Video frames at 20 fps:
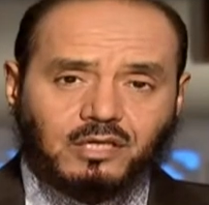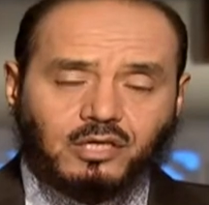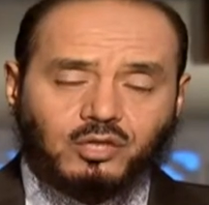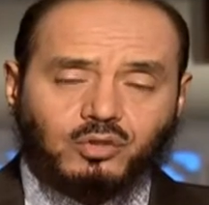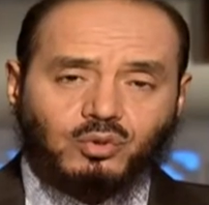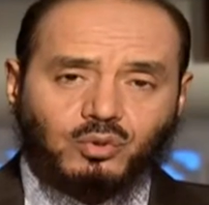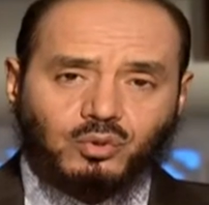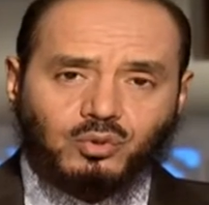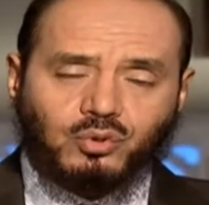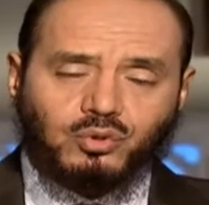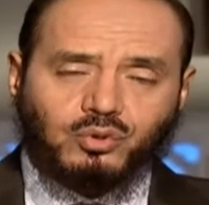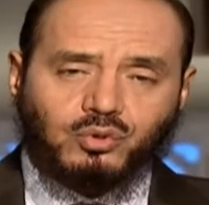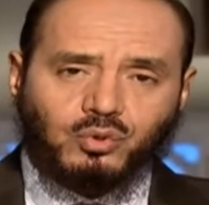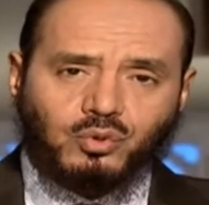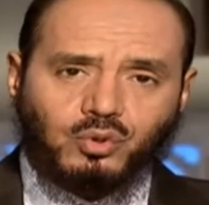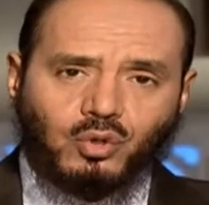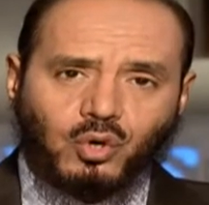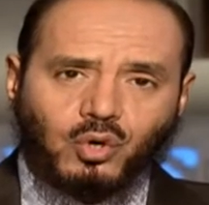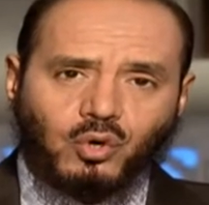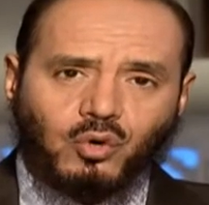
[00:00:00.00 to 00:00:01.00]
in order to
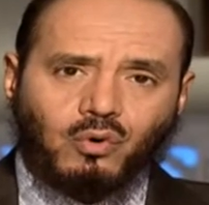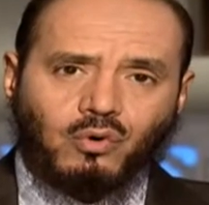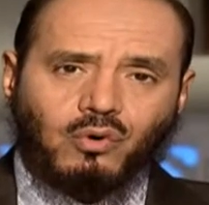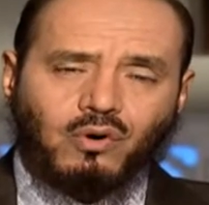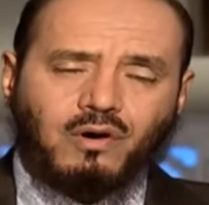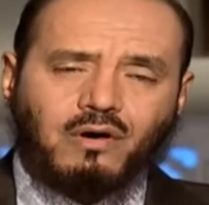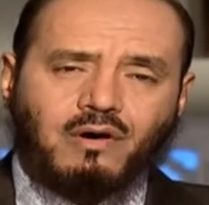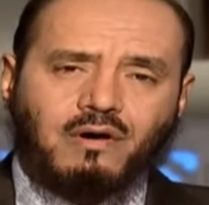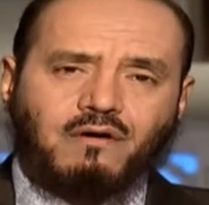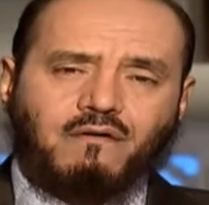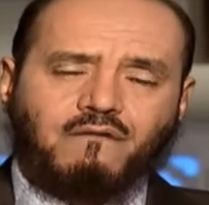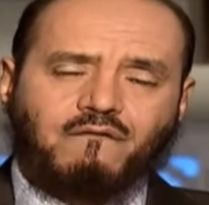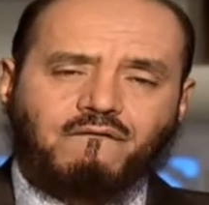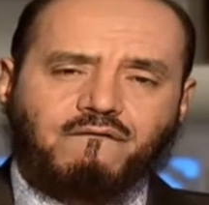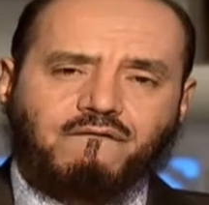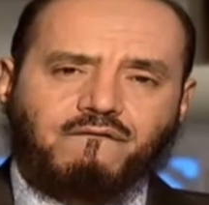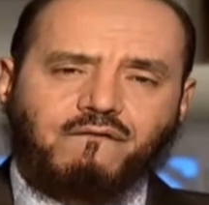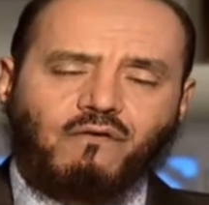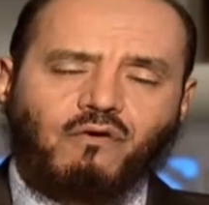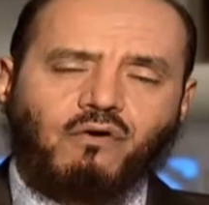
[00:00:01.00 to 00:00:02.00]
go
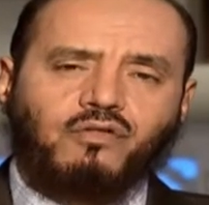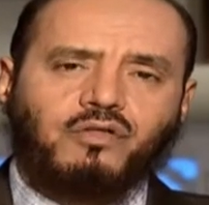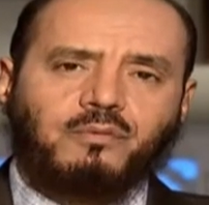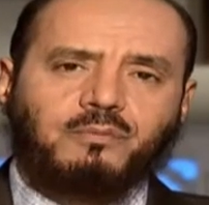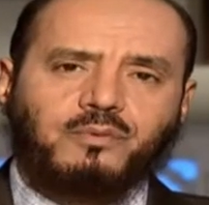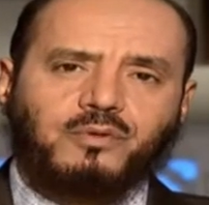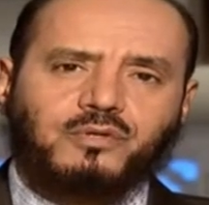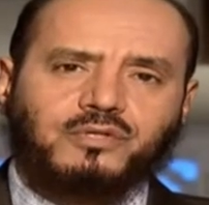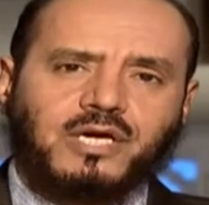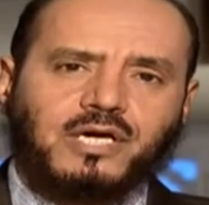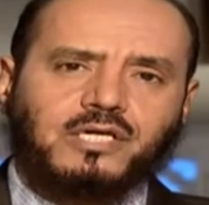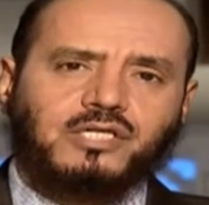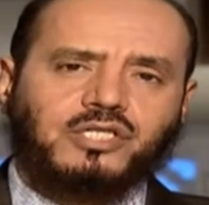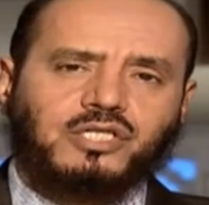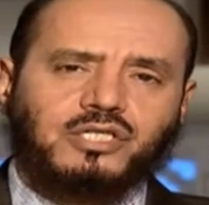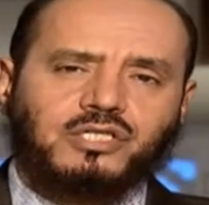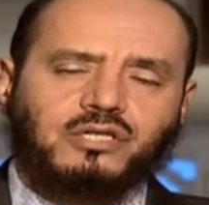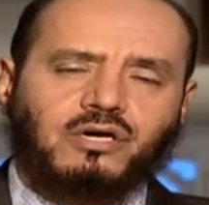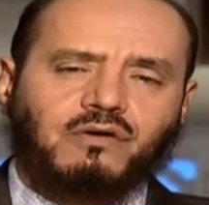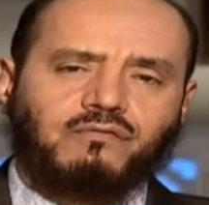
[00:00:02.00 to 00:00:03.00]
for the
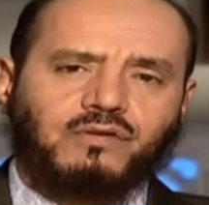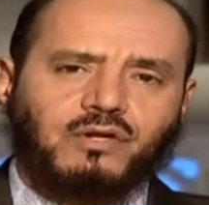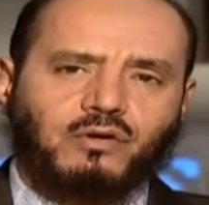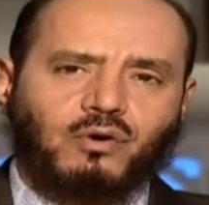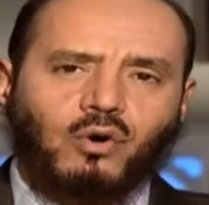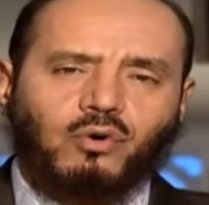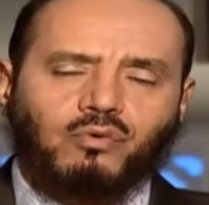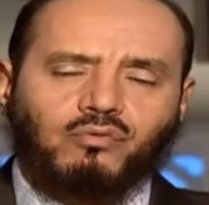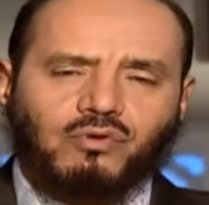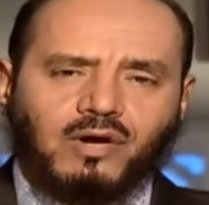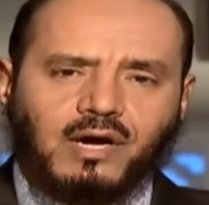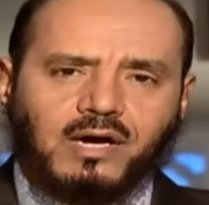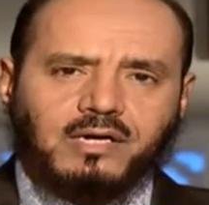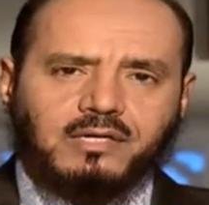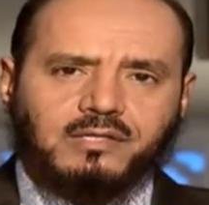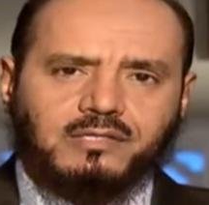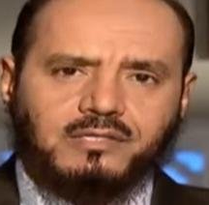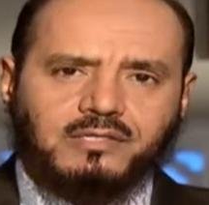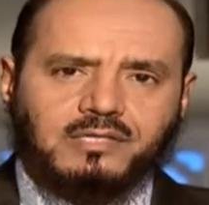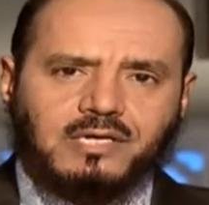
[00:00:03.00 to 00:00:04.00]
protection of their own
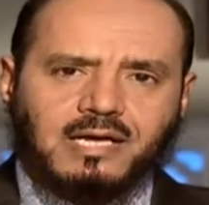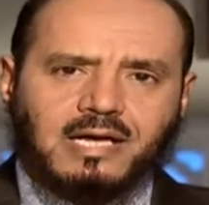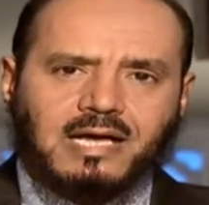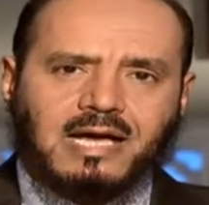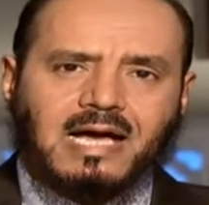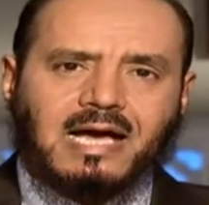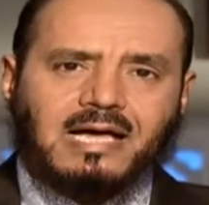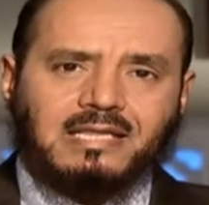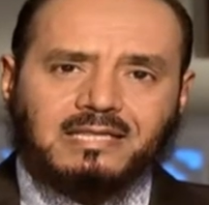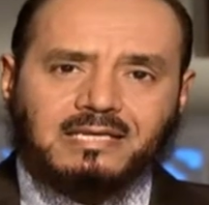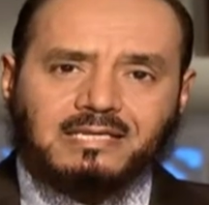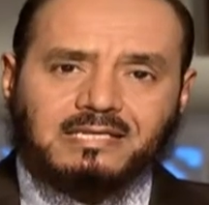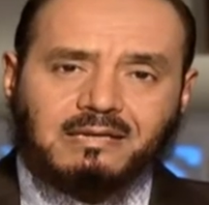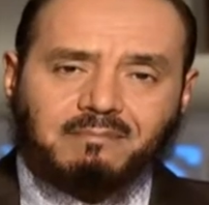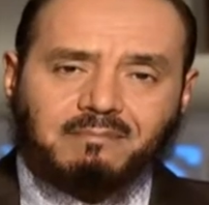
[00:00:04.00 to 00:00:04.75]
rights and the